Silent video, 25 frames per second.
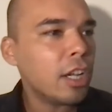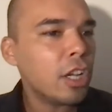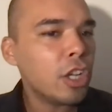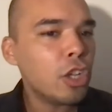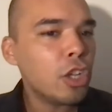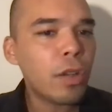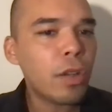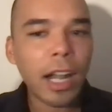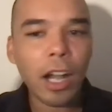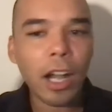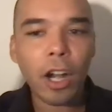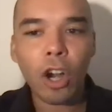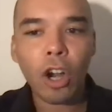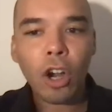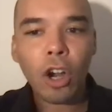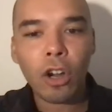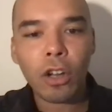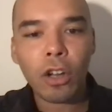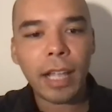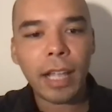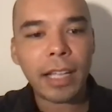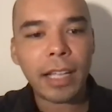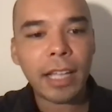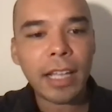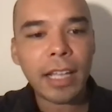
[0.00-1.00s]
You got to
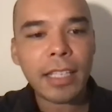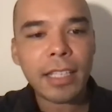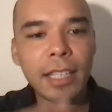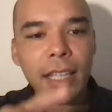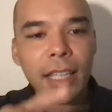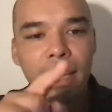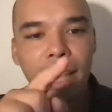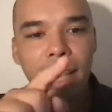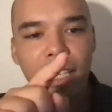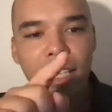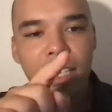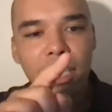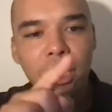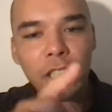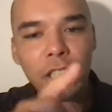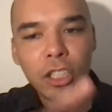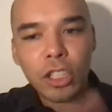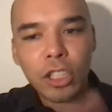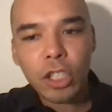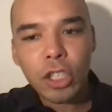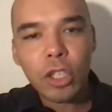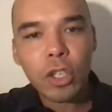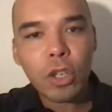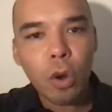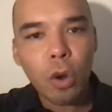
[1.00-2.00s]
earn that. That's the
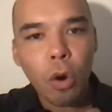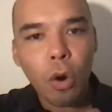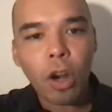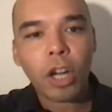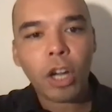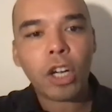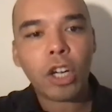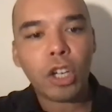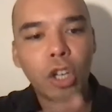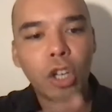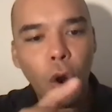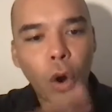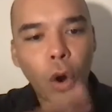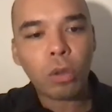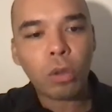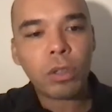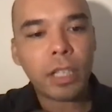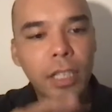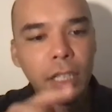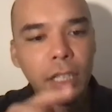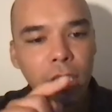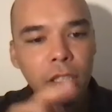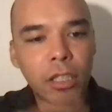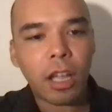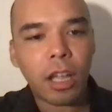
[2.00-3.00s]
New York
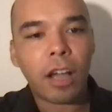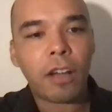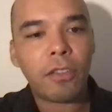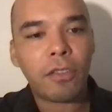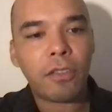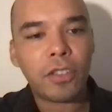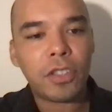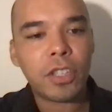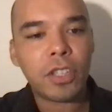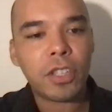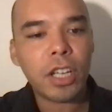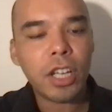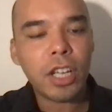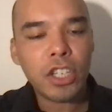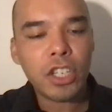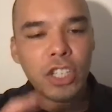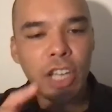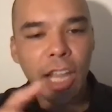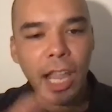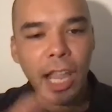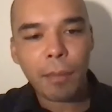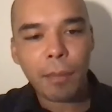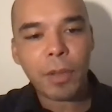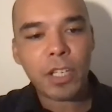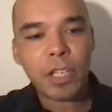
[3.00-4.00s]
Golden Gloves
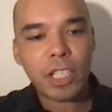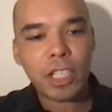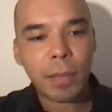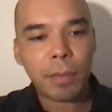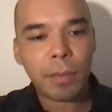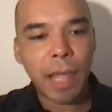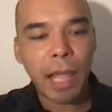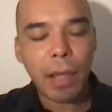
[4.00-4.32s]
Championship.